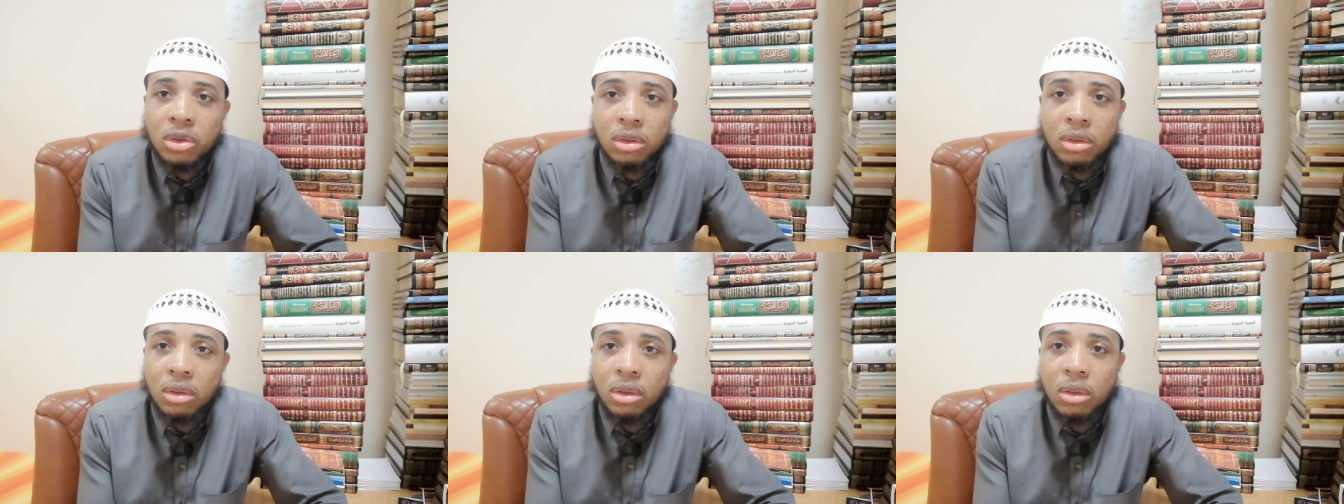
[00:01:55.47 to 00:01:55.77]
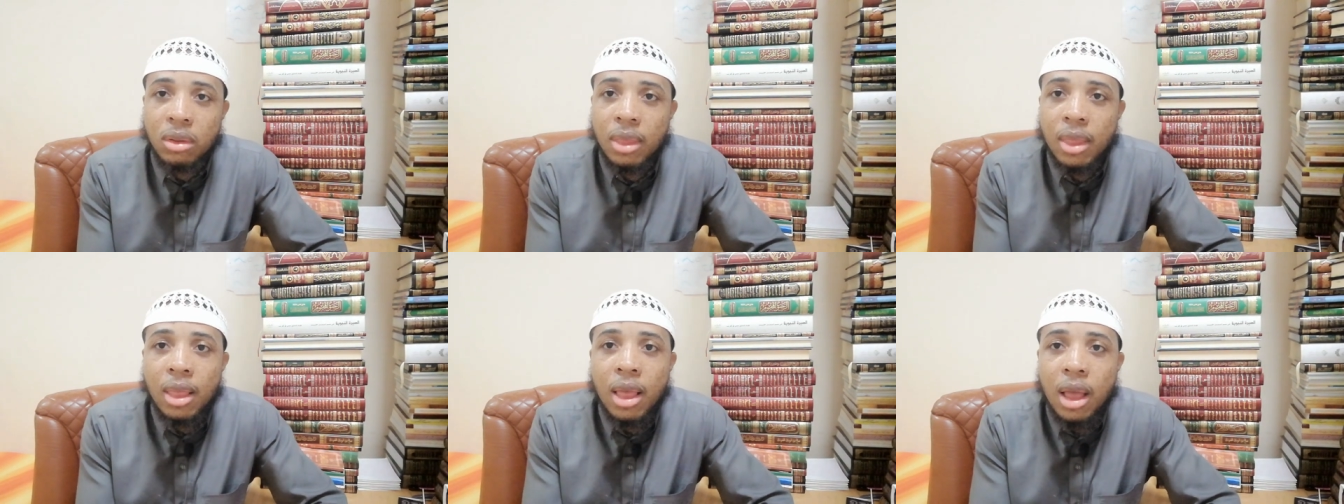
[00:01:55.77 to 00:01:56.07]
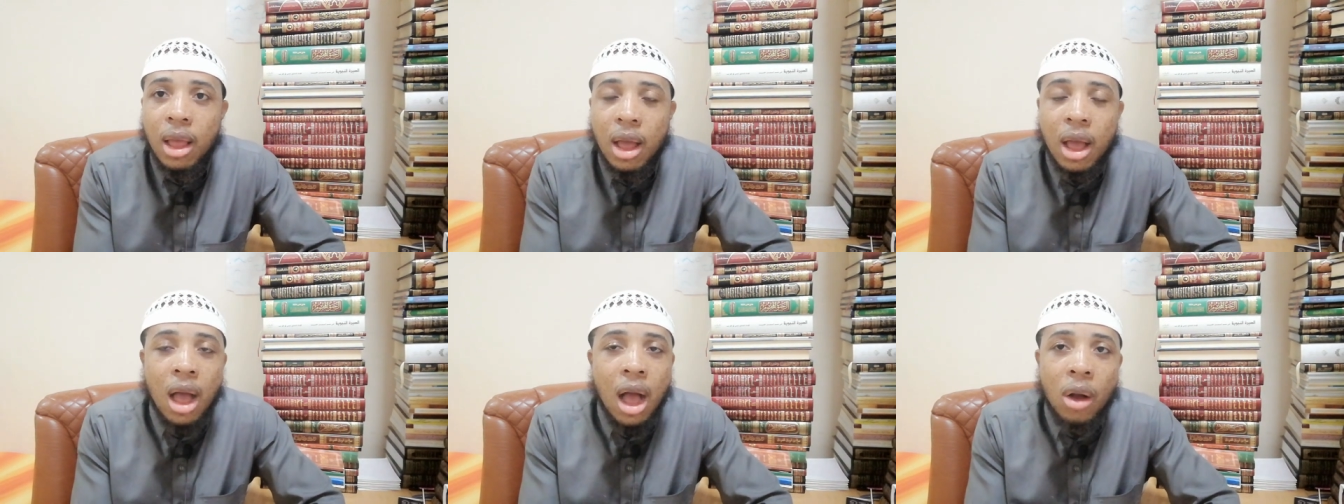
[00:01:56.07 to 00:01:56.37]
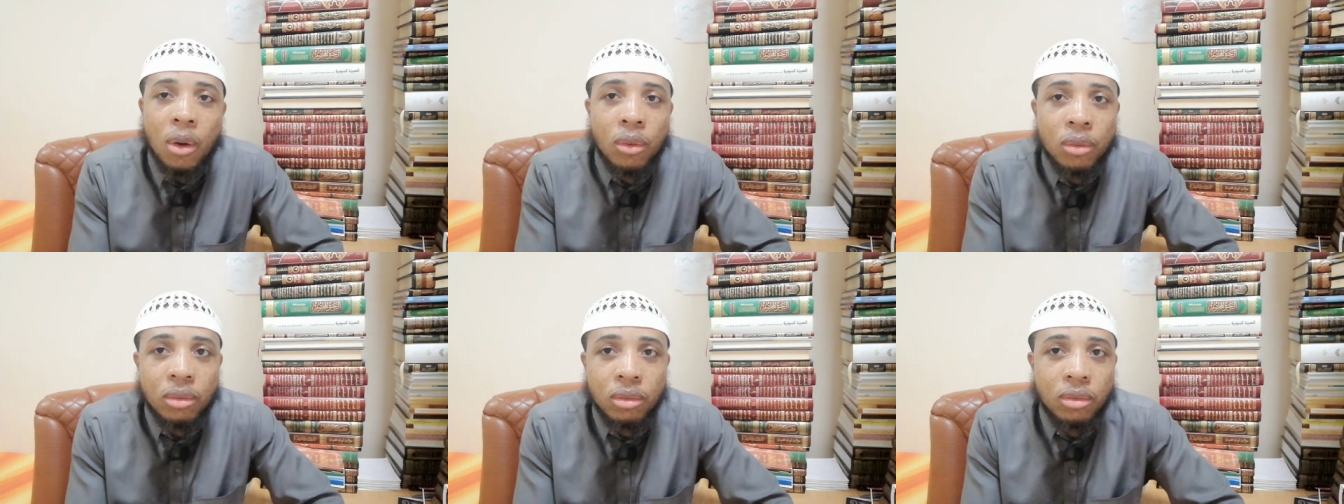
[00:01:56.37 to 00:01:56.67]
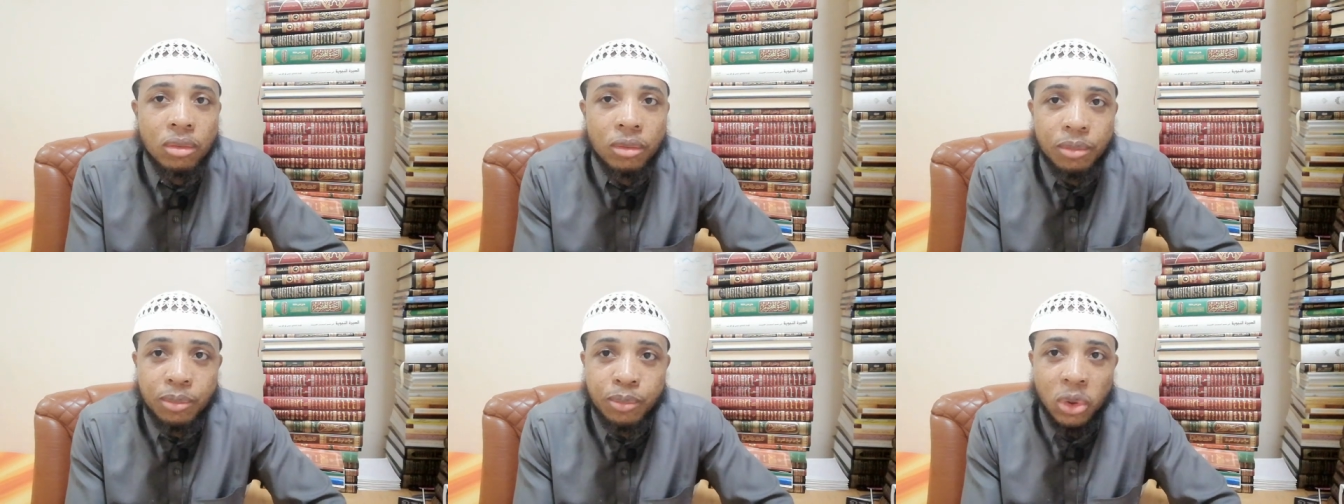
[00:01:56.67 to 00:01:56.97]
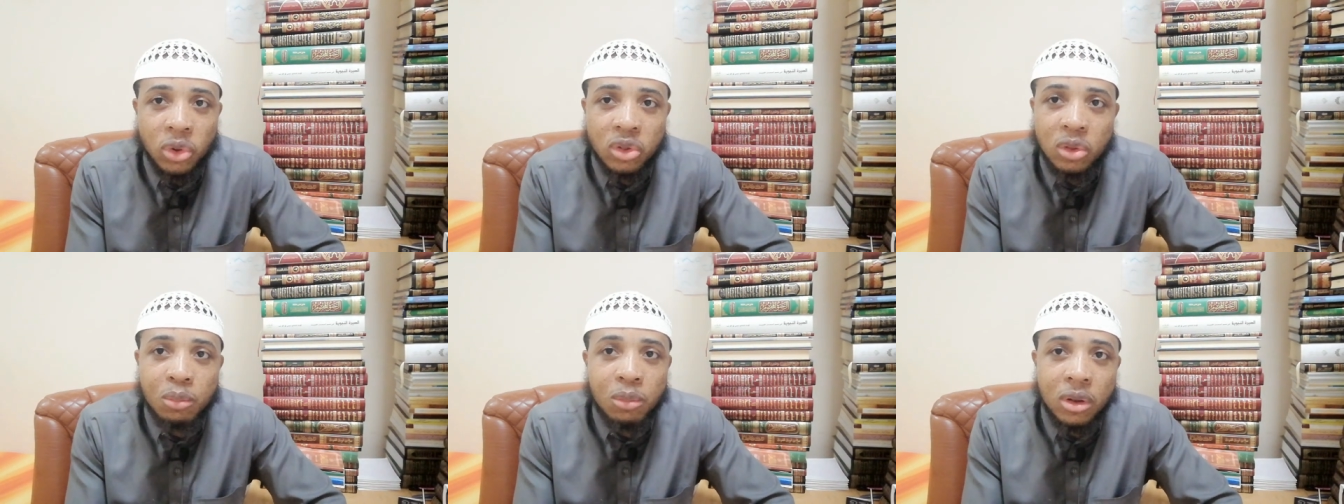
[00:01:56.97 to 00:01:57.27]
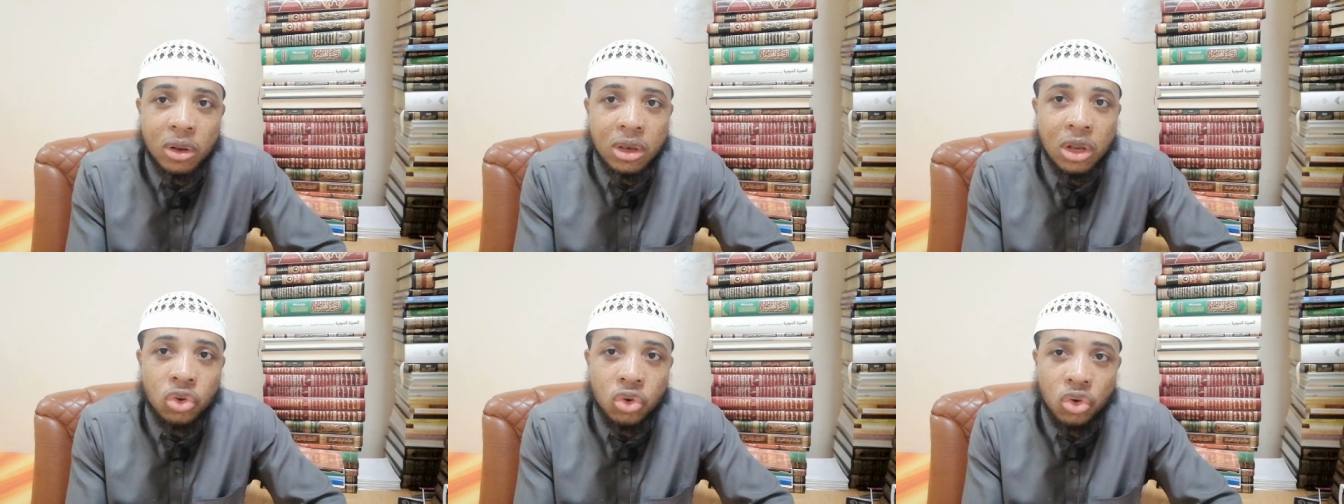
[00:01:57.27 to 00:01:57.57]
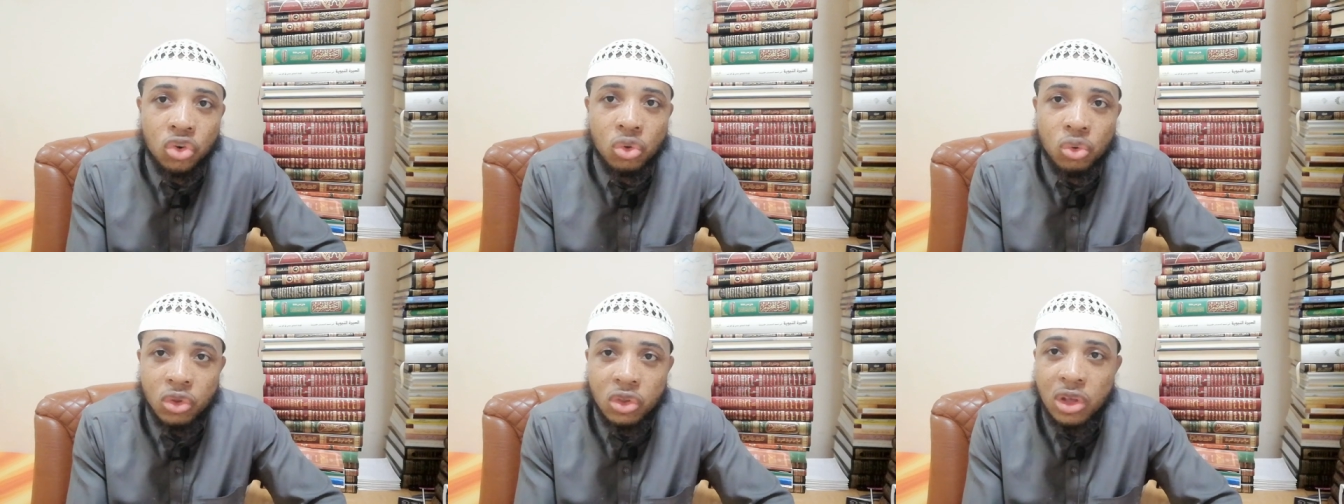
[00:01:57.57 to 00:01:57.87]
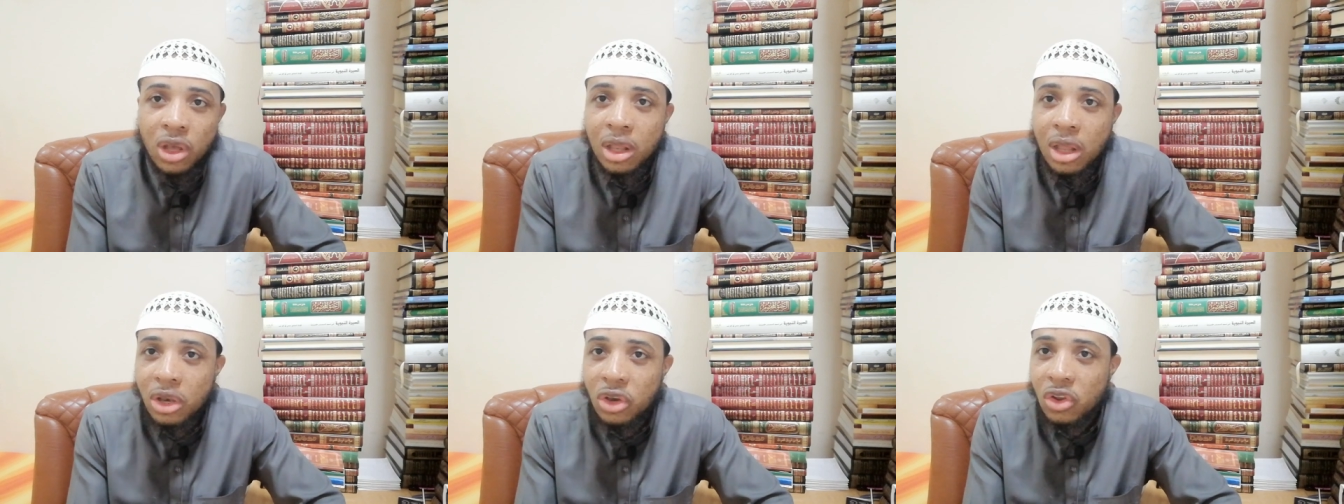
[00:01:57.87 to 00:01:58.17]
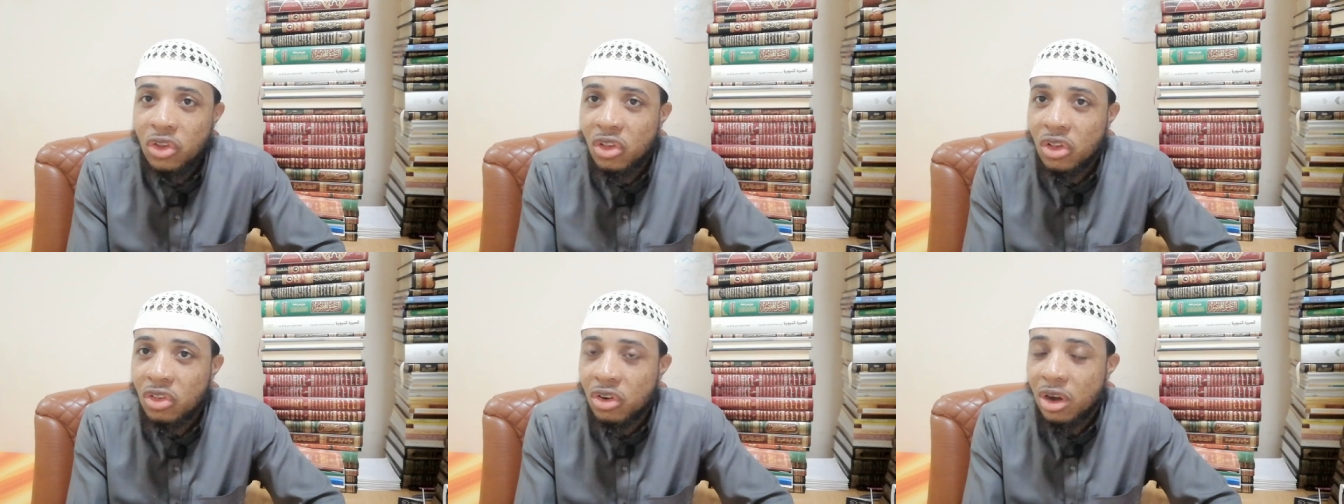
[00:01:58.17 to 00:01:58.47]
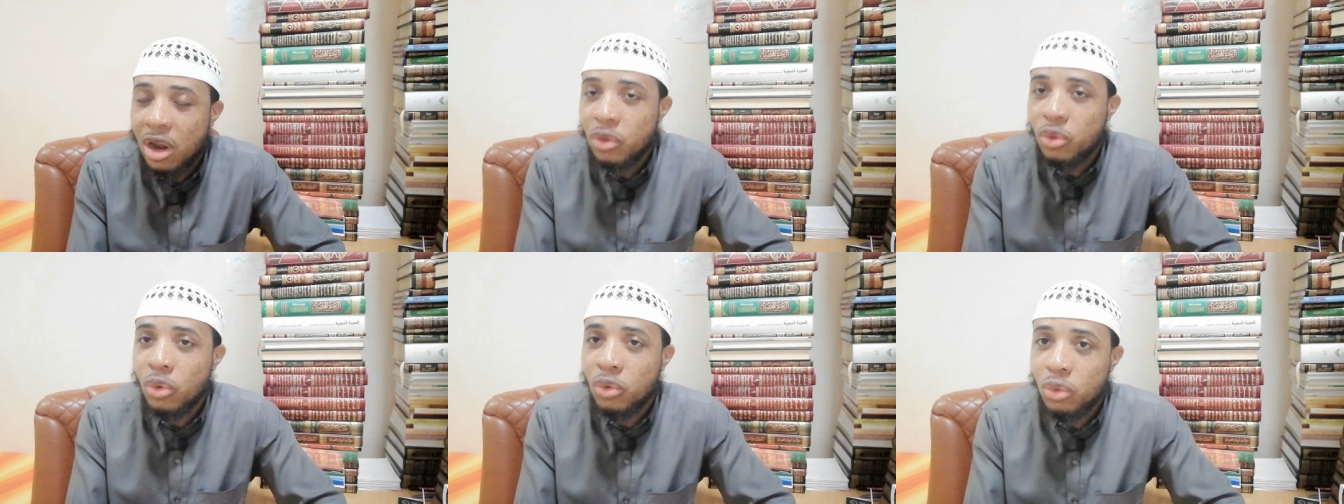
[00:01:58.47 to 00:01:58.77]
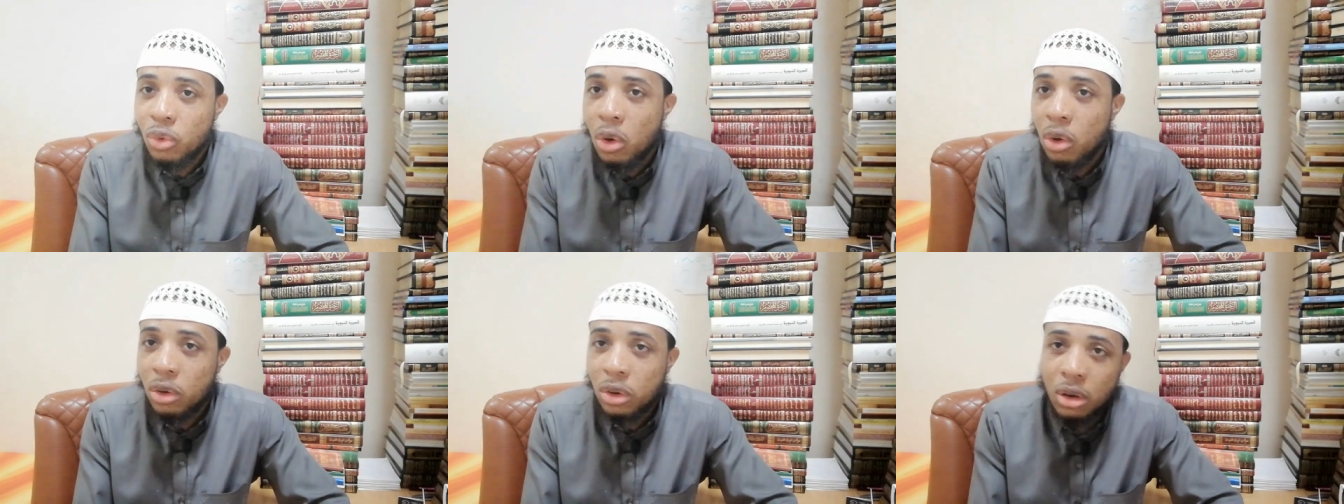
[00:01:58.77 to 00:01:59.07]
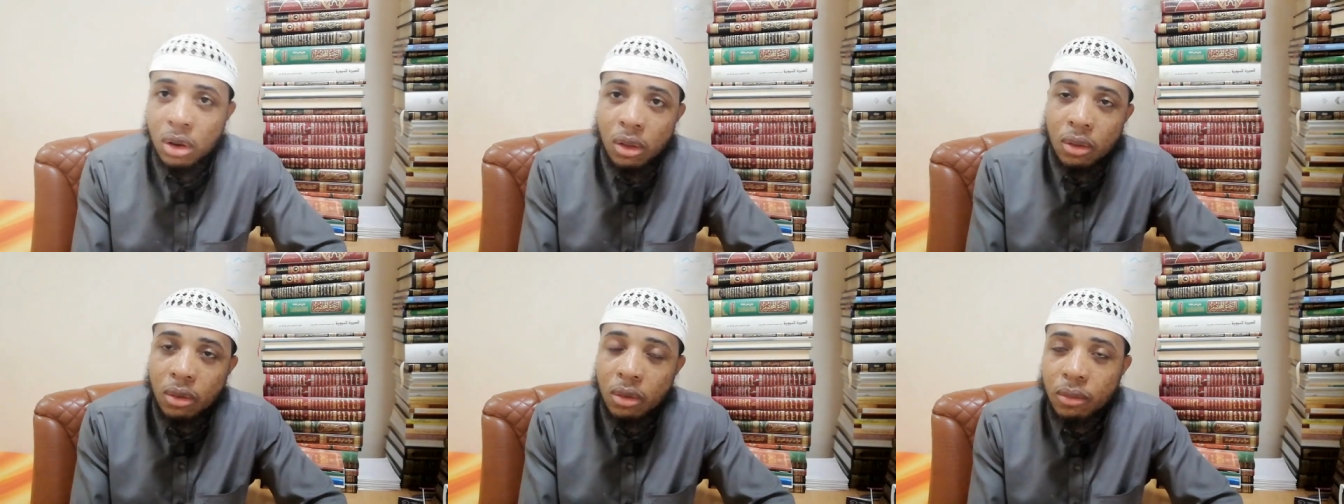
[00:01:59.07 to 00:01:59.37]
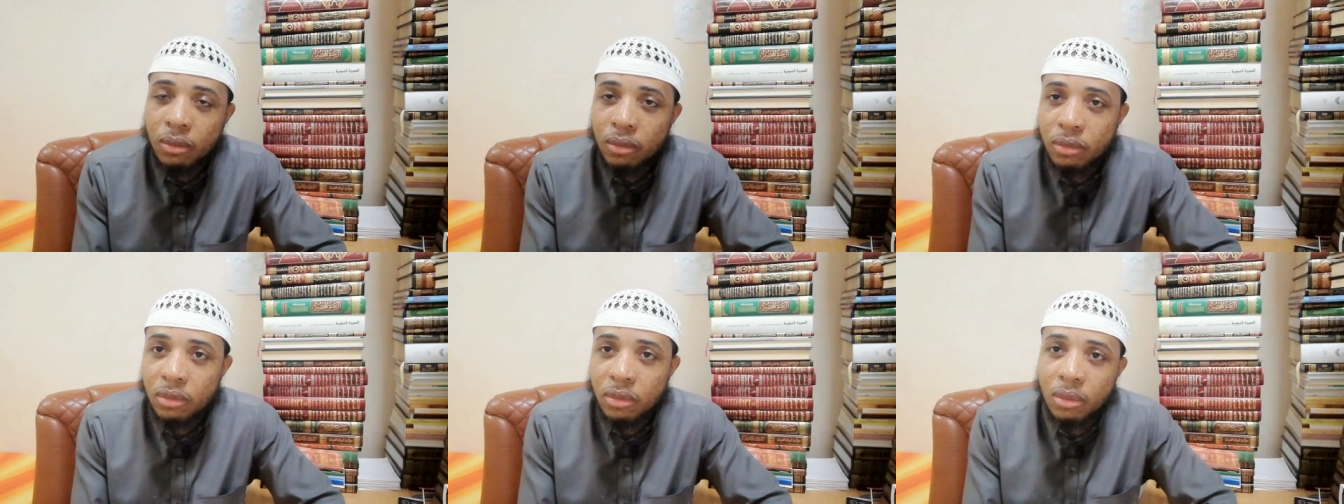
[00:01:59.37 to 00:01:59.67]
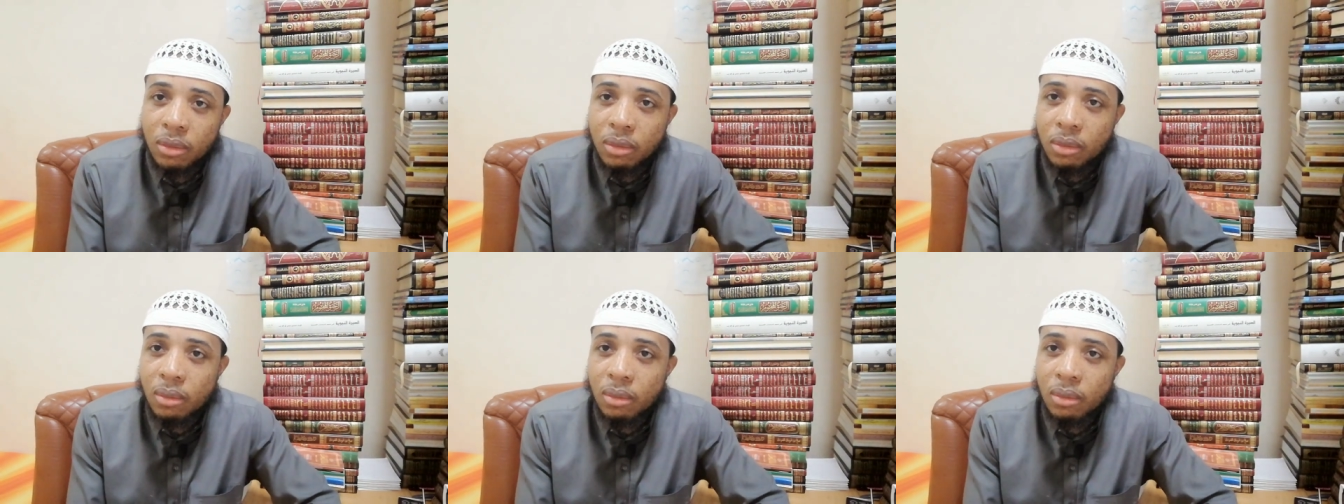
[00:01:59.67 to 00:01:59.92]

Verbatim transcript: He doubts how possible the church could say that Jesus Christ was God.